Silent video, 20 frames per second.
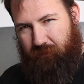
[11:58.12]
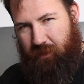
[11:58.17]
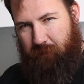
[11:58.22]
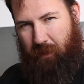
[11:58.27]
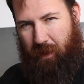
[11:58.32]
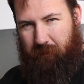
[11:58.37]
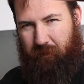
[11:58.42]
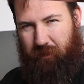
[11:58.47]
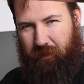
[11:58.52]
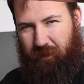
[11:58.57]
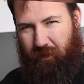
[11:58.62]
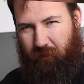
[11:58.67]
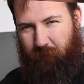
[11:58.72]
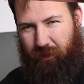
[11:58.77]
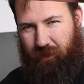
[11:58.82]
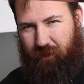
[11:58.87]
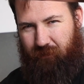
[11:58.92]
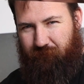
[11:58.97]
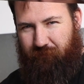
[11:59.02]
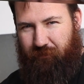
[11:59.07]
You may be a little
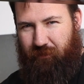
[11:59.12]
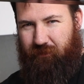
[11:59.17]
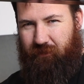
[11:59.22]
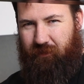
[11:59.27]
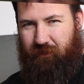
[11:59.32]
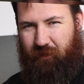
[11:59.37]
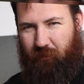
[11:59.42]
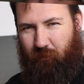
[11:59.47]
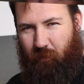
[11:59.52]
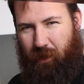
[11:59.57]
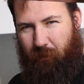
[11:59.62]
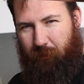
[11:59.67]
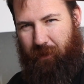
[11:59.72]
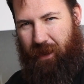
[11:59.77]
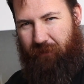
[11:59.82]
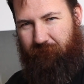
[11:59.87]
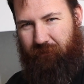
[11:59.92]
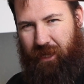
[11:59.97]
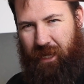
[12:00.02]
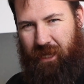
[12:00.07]
bit confused as to why we
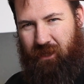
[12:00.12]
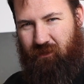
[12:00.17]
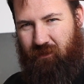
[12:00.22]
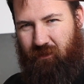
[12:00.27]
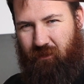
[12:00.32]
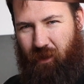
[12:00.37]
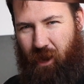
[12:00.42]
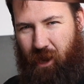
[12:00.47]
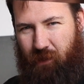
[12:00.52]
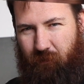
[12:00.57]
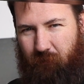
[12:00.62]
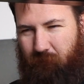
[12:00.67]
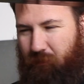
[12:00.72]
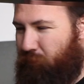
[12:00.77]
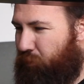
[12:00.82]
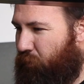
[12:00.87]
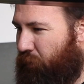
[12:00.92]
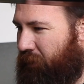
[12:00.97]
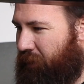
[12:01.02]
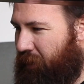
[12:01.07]
have an engine crane when we're
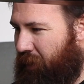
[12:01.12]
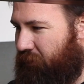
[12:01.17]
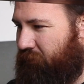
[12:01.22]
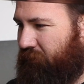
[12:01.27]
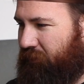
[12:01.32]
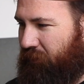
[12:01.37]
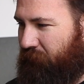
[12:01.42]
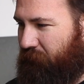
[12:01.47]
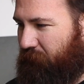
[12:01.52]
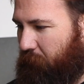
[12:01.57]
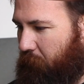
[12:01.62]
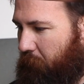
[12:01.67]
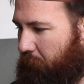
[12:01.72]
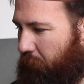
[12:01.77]
putting the engine in from the